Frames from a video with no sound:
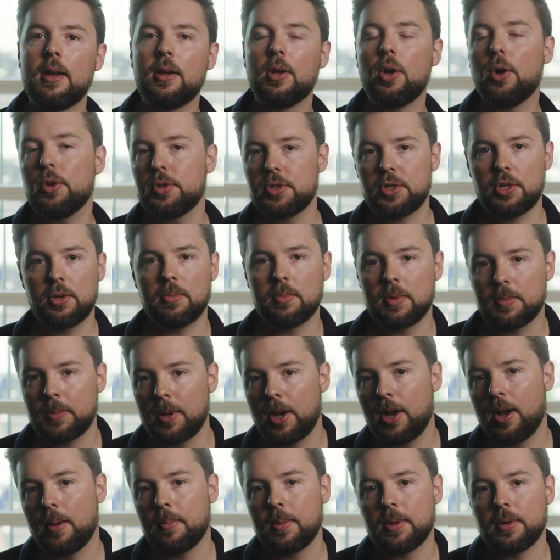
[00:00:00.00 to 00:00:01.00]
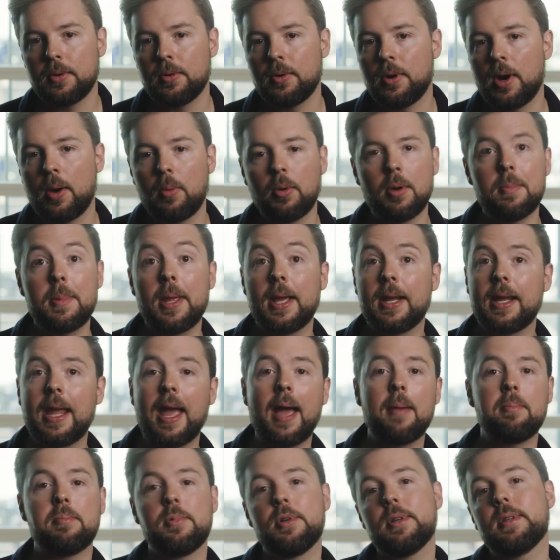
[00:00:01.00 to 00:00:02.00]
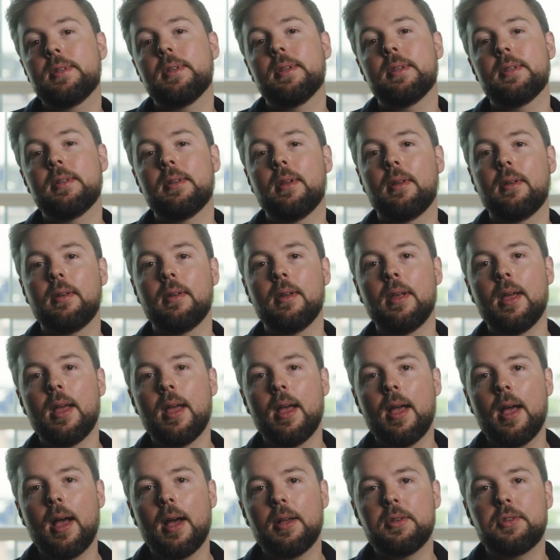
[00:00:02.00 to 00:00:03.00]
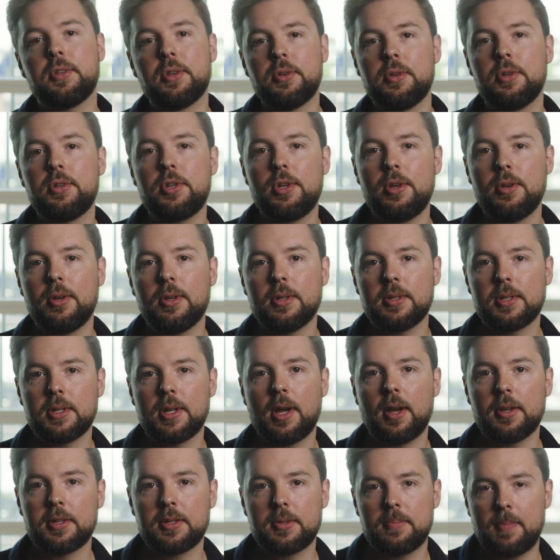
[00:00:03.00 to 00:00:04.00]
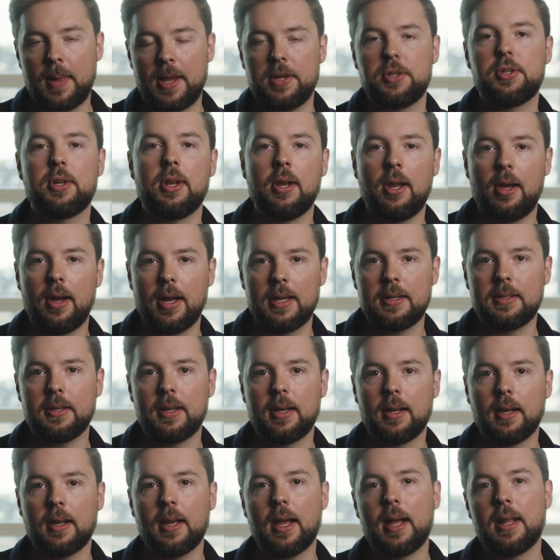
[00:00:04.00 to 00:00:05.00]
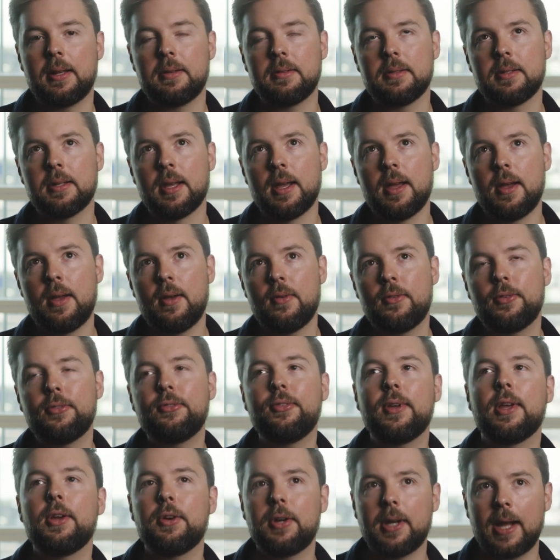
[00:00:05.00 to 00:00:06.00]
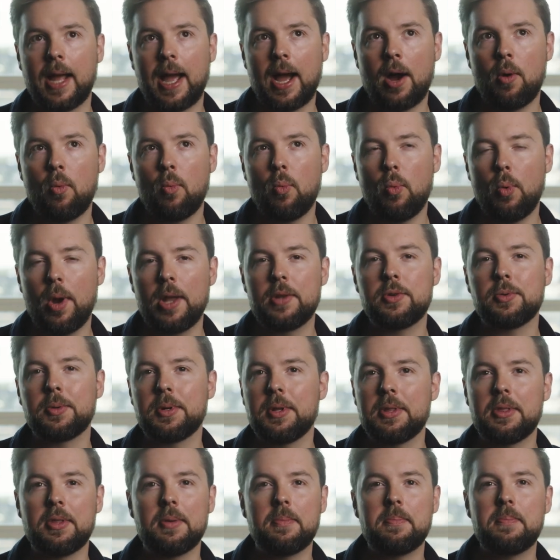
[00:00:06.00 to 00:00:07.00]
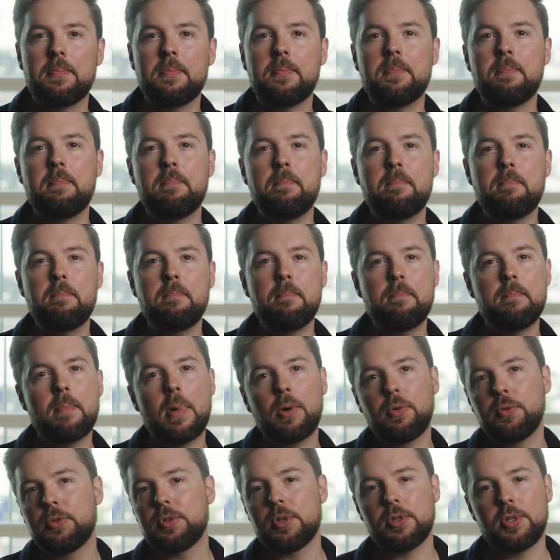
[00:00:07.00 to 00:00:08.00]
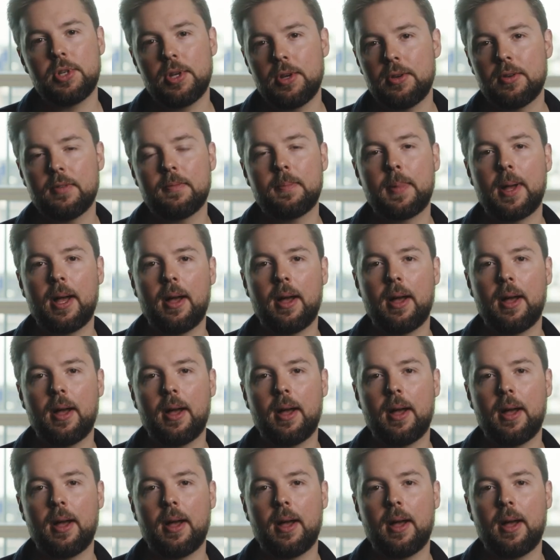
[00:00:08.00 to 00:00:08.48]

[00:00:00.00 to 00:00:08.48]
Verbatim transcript: costume department, or I want to be a camera assistant. As soon as you can start specializing and figuring out which one of the multitude of